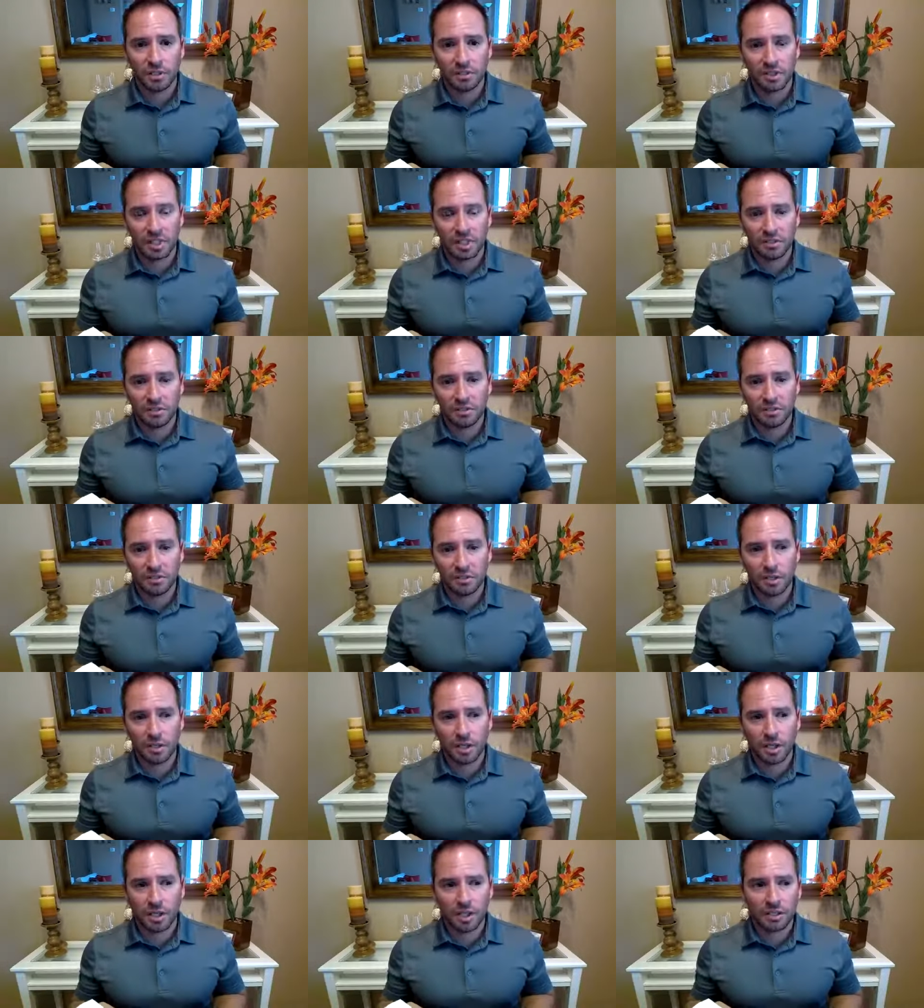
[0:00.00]
that did
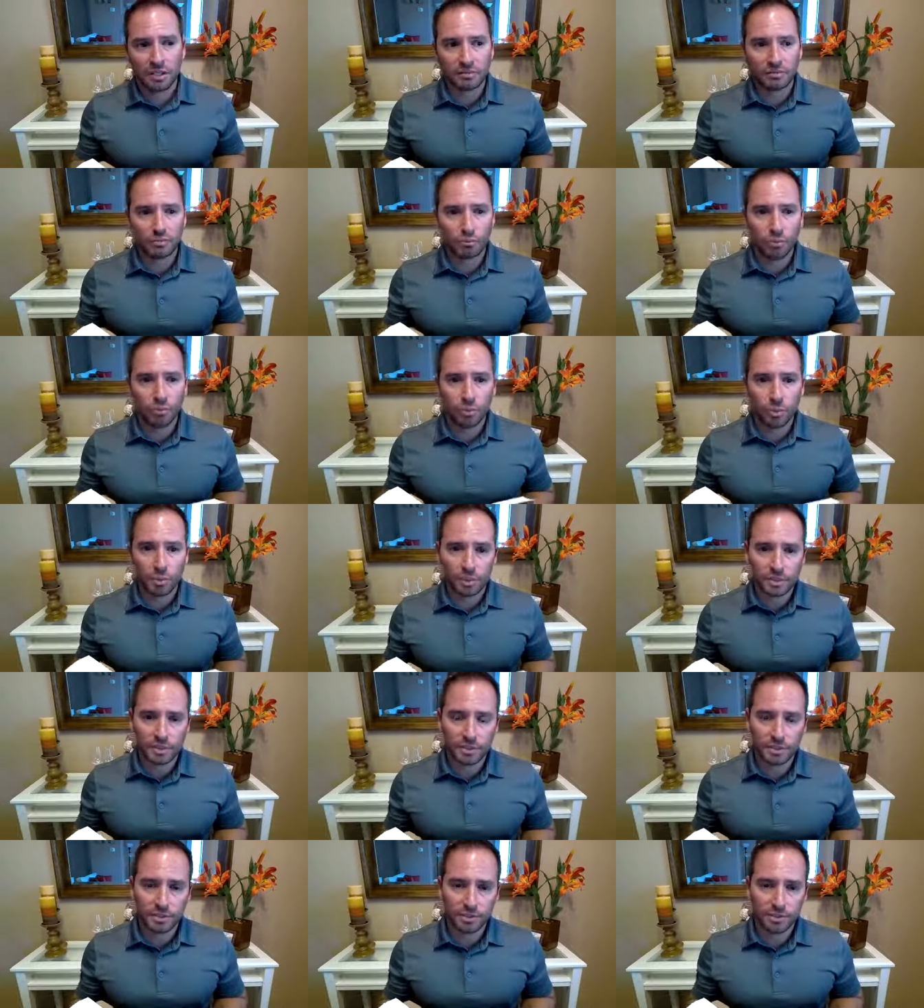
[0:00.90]
not
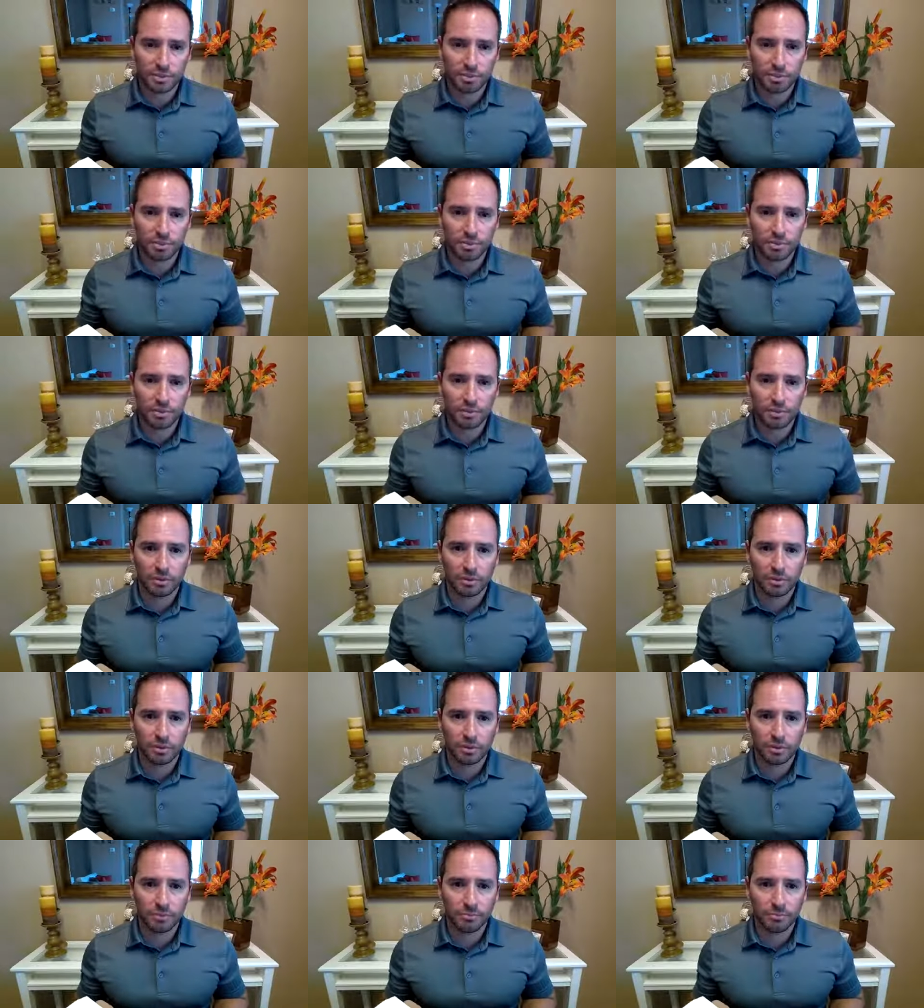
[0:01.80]
worship
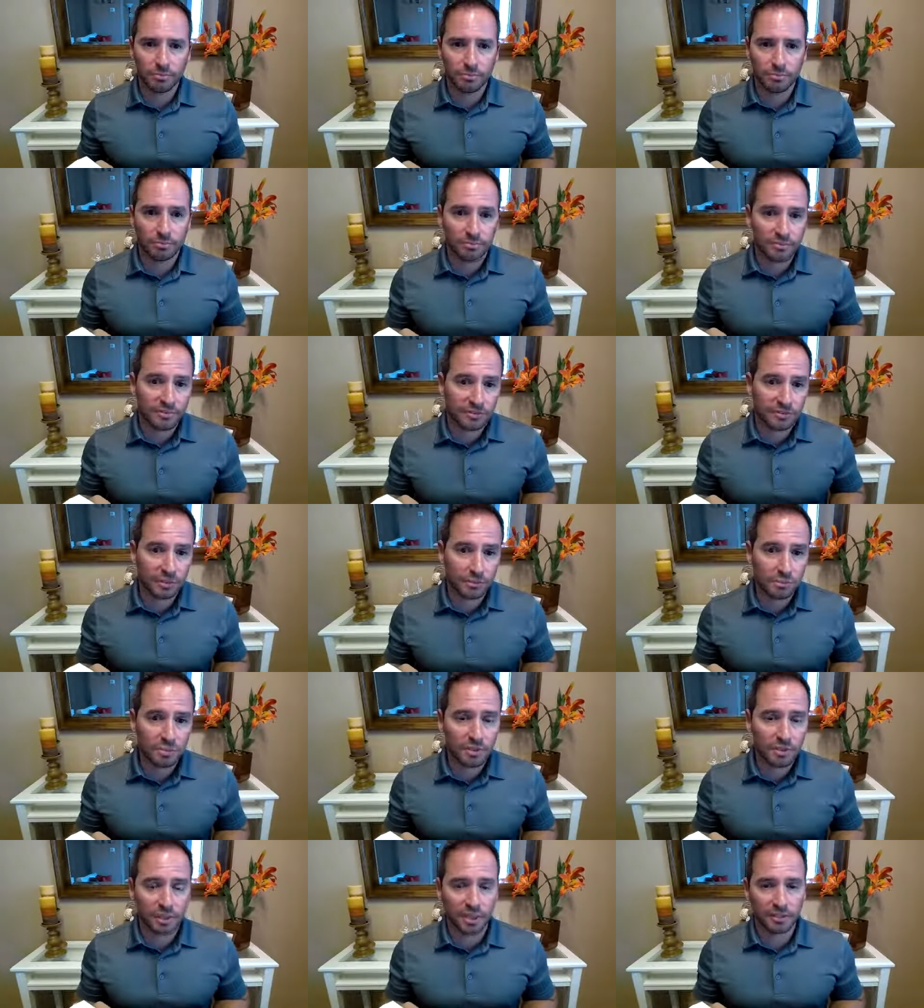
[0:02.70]
uh,
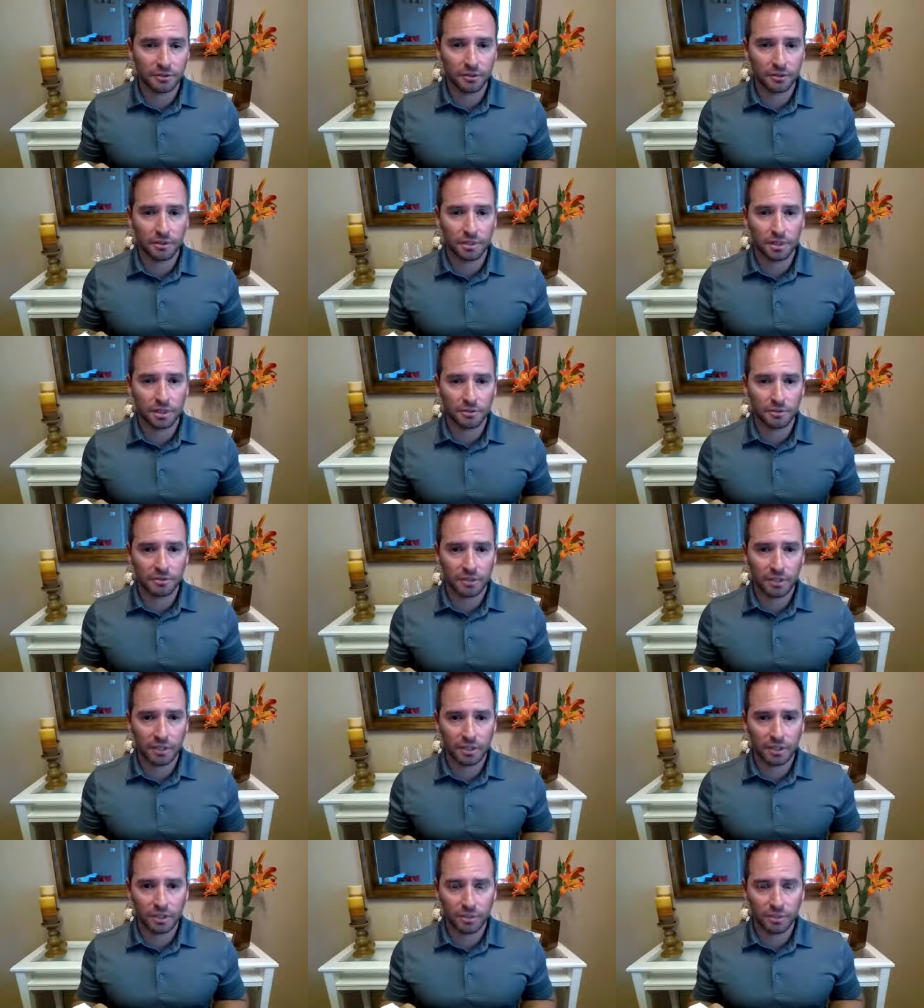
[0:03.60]
some kind of god,
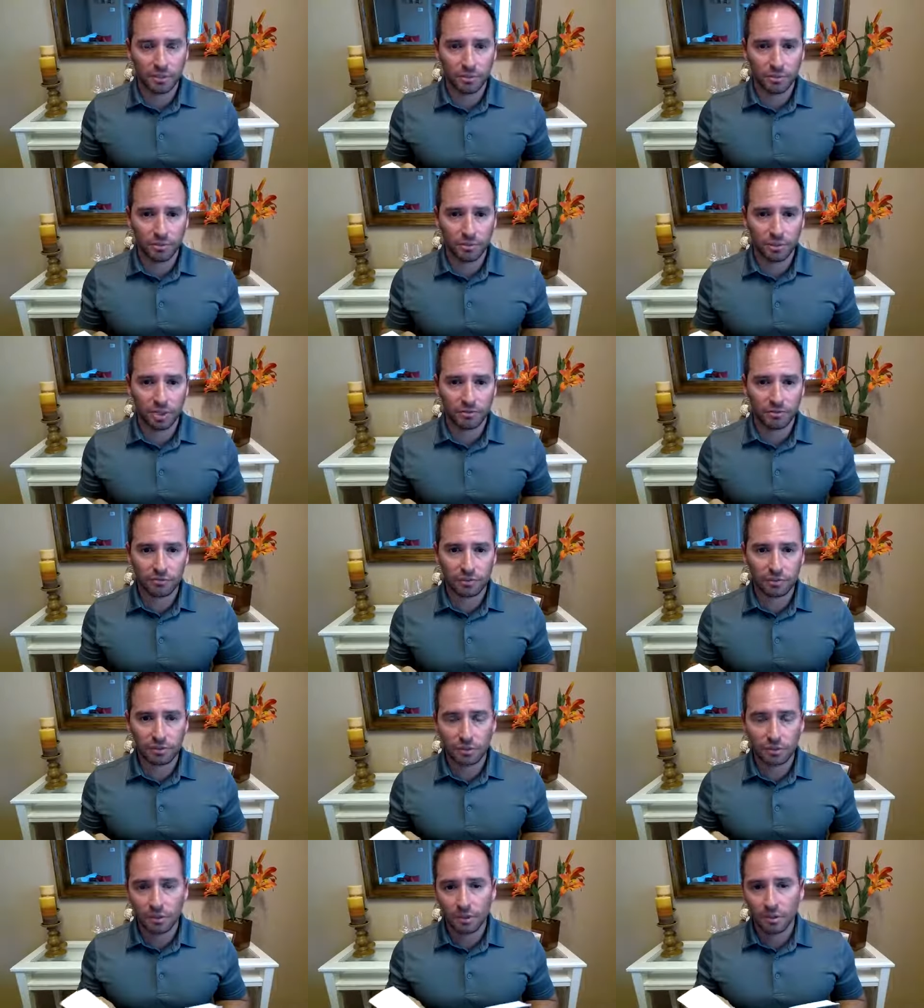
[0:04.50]
right, or
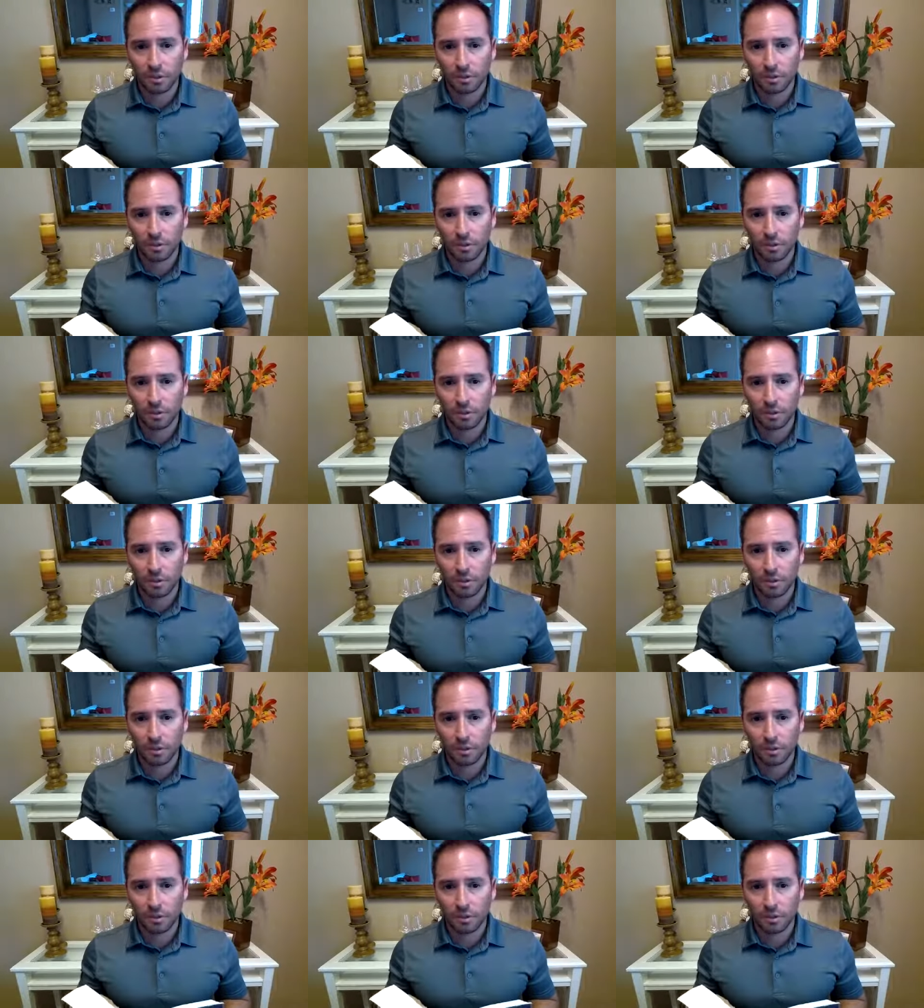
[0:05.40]
whatever